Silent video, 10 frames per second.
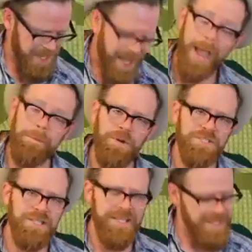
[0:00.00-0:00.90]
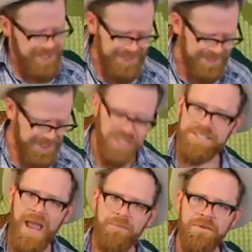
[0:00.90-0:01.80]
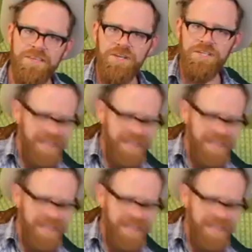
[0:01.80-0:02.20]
I personally think this is a good time of the year to